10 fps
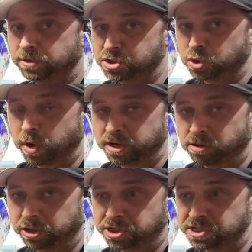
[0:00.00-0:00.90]
destroying
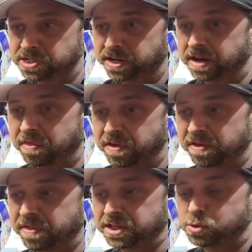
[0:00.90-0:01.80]
clutches, and I
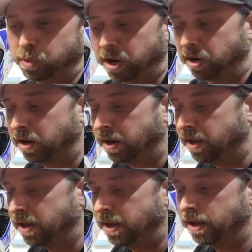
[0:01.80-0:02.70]
think that's where
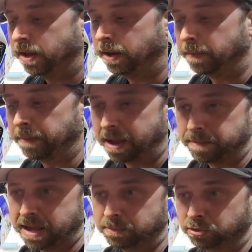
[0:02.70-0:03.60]

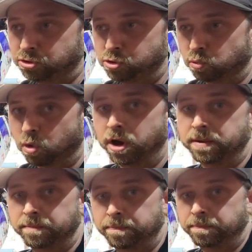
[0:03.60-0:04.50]
I'm able to
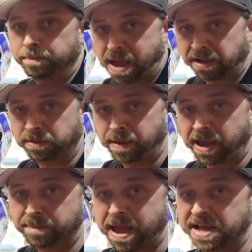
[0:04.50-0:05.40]
run
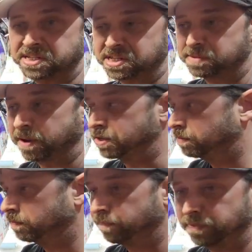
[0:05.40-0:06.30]
back-to-back passes
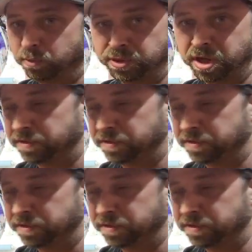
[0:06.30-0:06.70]
with